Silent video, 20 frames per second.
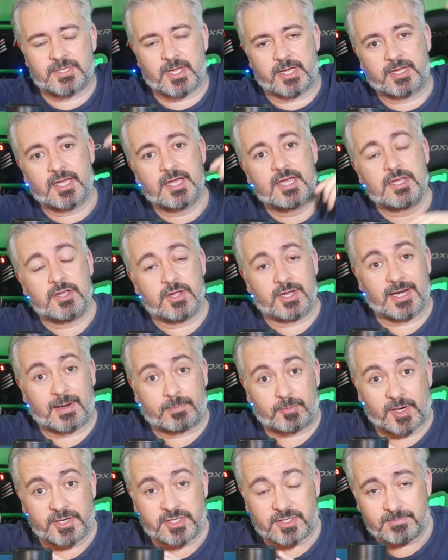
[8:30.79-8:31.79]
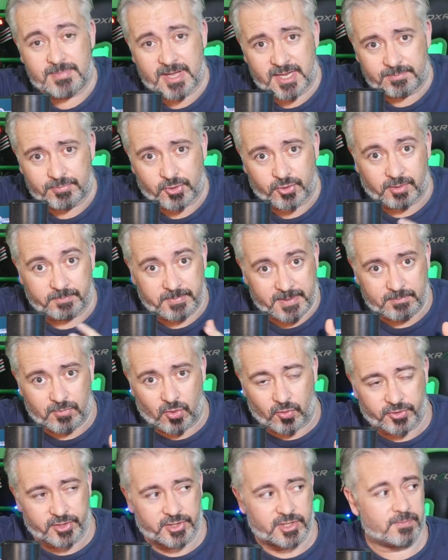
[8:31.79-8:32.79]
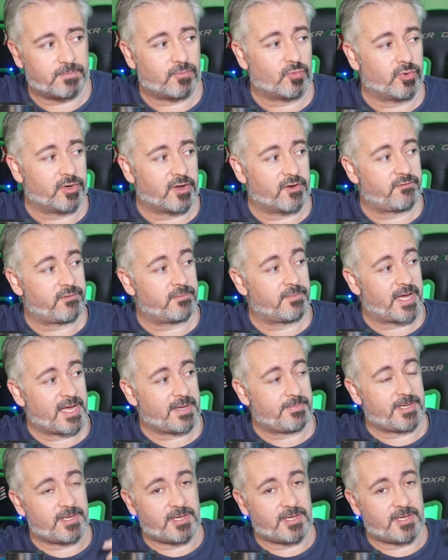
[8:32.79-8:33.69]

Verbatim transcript: Like, you can upgrade your motherboard a bit more than you would have maybe.